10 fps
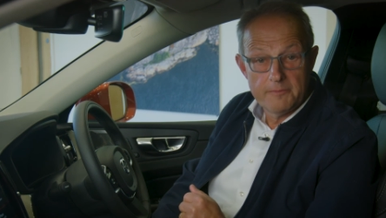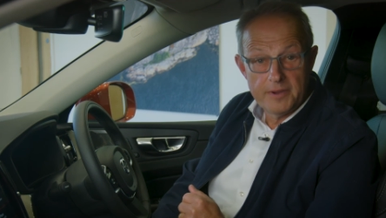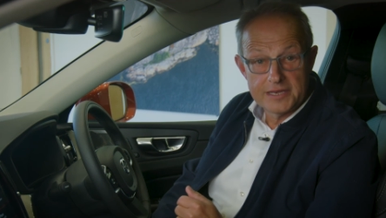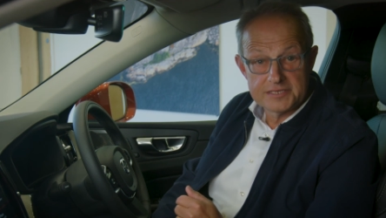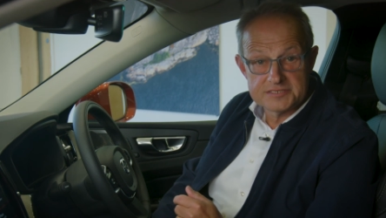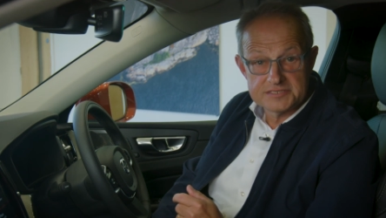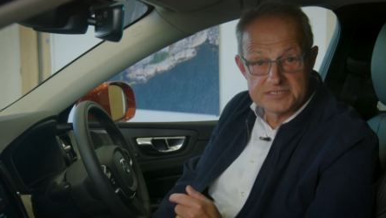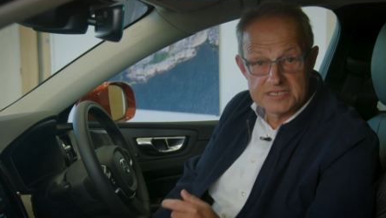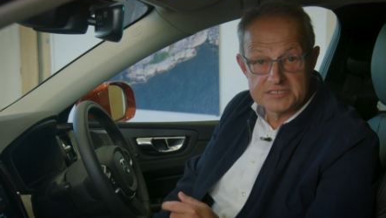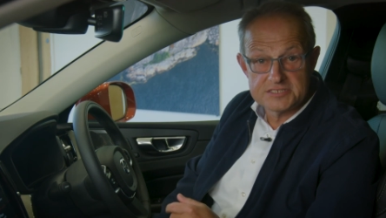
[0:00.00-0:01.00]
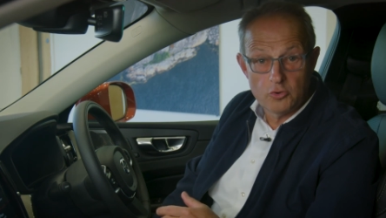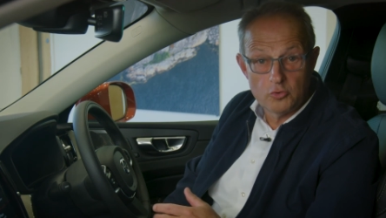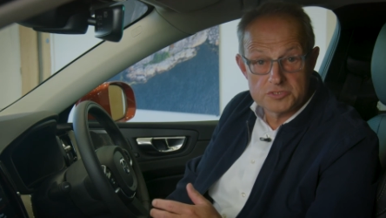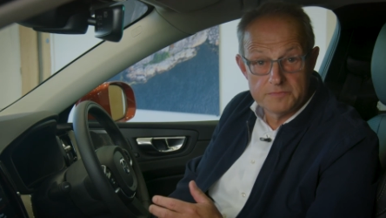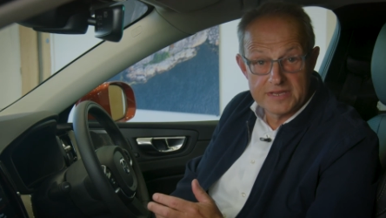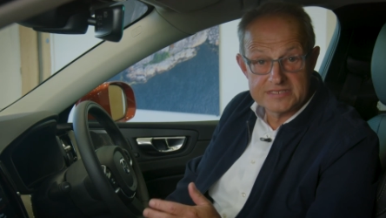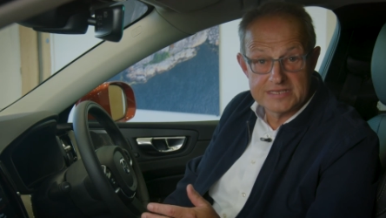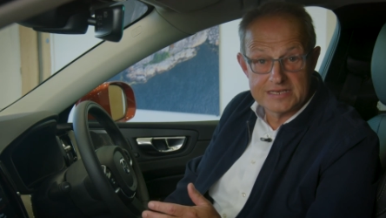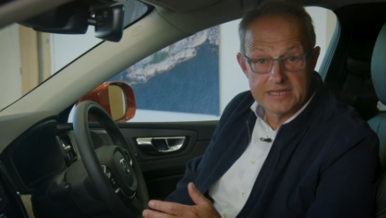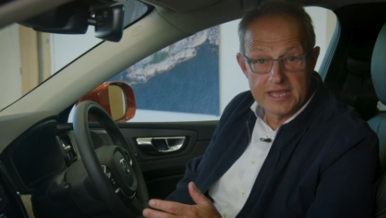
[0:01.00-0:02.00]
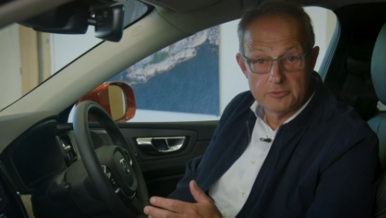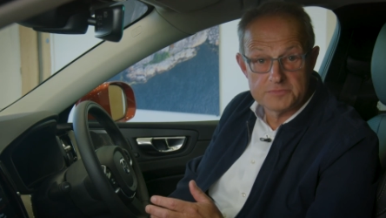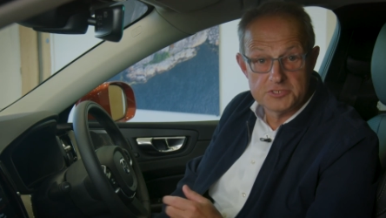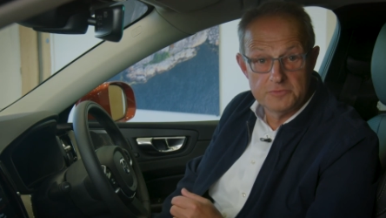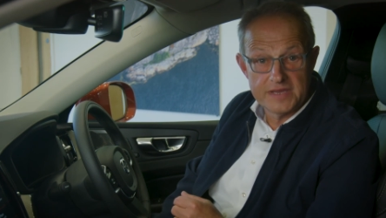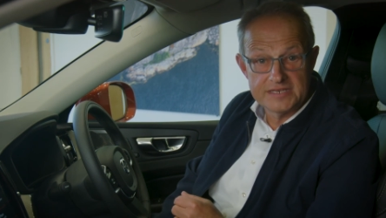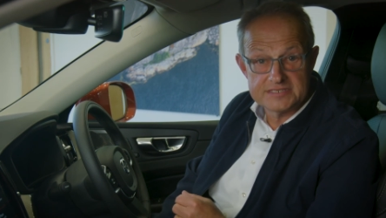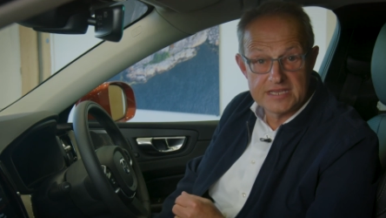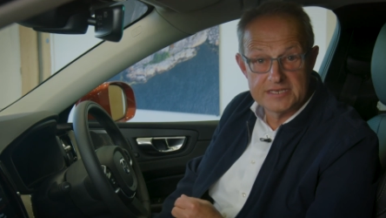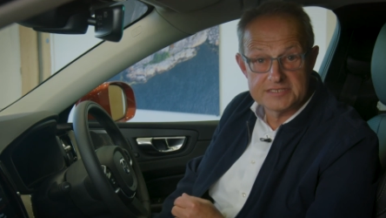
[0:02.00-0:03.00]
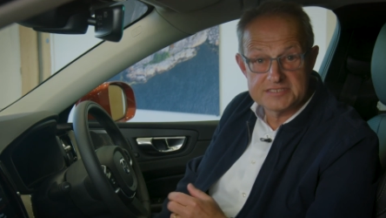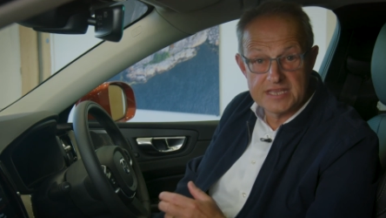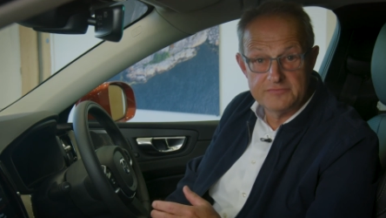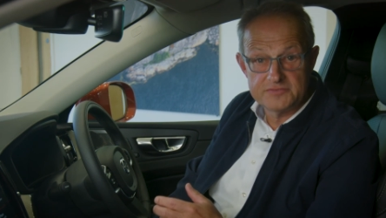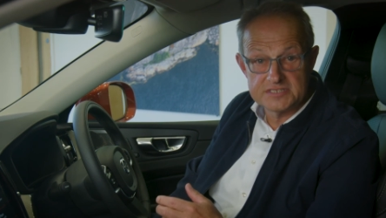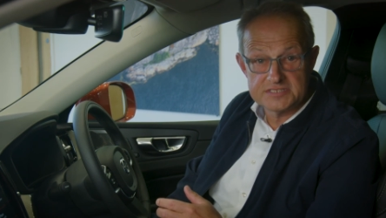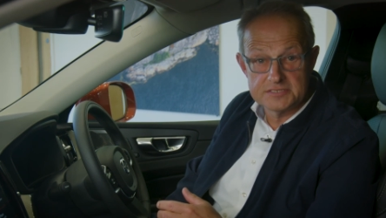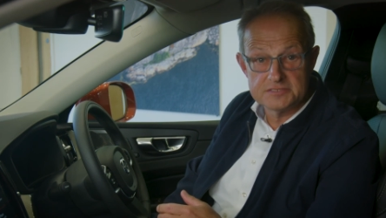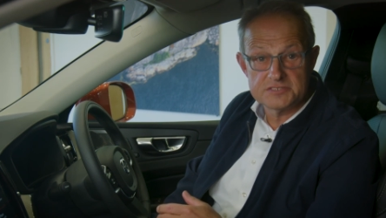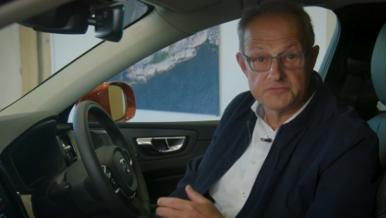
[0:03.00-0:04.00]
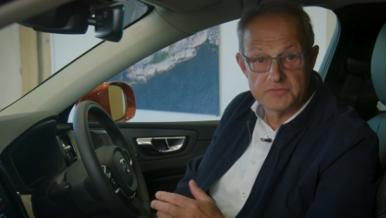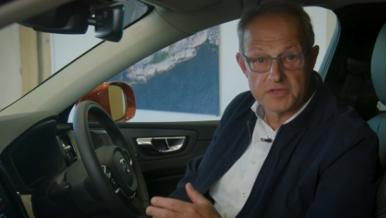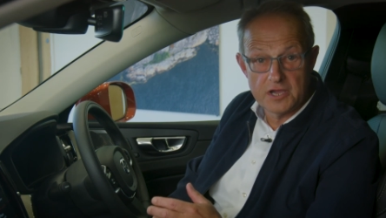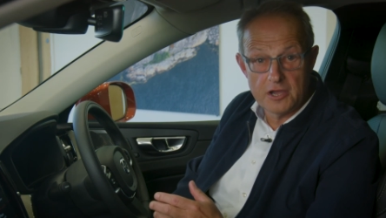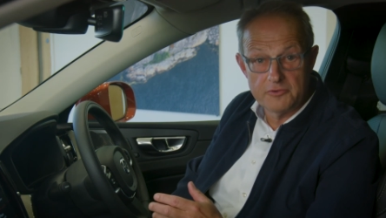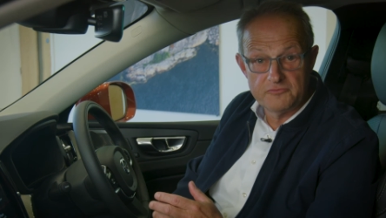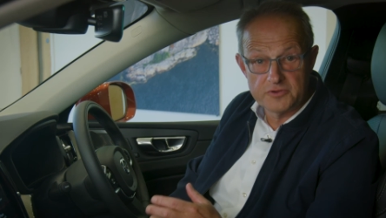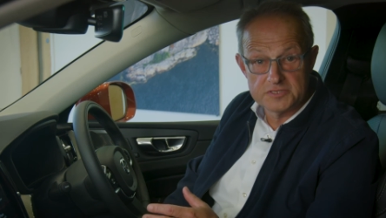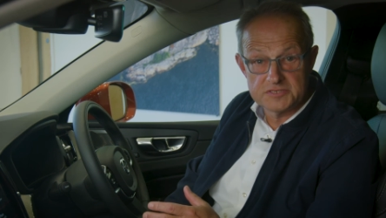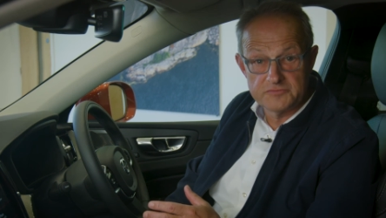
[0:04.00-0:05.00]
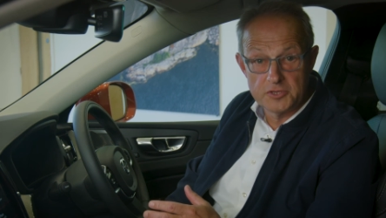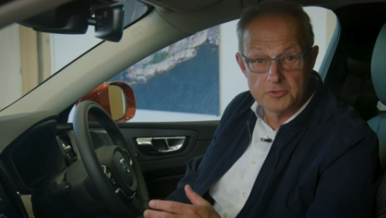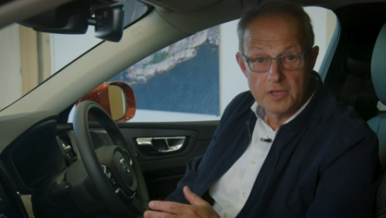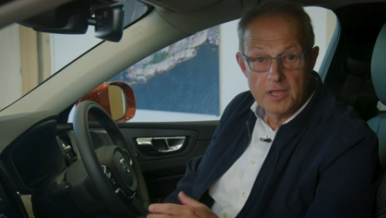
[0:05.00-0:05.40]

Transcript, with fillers: Pilot Assist automatically helps you maintain a safe distance from the car in front of you